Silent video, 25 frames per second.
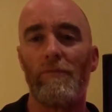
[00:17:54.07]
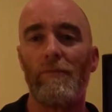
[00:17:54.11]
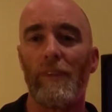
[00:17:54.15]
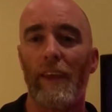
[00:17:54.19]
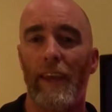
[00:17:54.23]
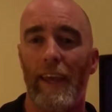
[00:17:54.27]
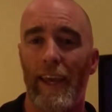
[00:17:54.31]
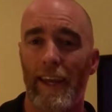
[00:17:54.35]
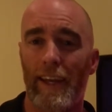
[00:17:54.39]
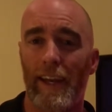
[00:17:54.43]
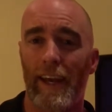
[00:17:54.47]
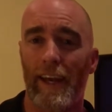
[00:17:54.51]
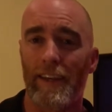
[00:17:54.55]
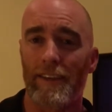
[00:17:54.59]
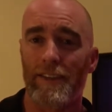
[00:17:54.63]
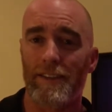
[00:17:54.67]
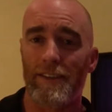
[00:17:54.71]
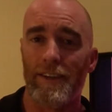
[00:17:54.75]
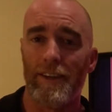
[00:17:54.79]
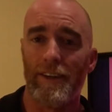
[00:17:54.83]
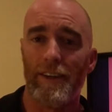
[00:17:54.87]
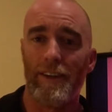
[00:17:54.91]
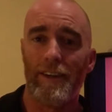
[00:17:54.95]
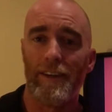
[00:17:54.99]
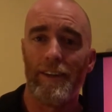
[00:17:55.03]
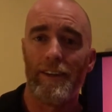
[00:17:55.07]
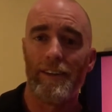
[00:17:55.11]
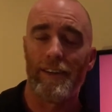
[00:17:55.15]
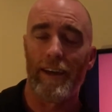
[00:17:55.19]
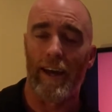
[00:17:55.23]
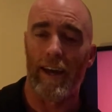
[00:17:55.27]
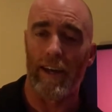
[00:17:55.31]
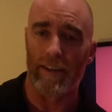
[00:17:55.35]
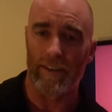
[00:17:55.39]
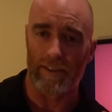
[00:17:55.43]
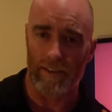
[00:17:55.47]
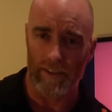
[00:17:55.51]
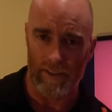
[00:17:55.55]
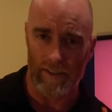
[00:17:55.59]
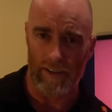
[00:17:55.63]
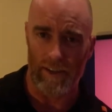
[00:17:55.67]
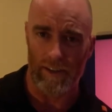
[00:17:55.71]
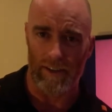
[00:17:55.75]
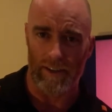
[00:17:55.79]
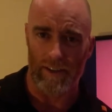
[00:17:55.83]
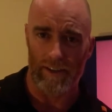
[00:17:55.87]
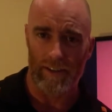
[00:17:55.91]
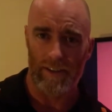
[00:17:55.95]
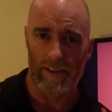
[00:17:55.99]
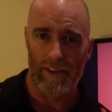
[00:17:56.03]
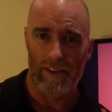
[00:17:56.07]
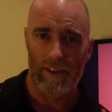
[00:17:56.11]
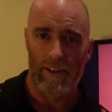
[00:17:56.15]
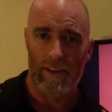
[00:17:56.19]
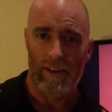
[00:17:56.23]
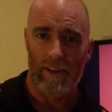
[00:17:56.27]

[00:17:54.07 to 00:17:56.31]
headaches and dizziness.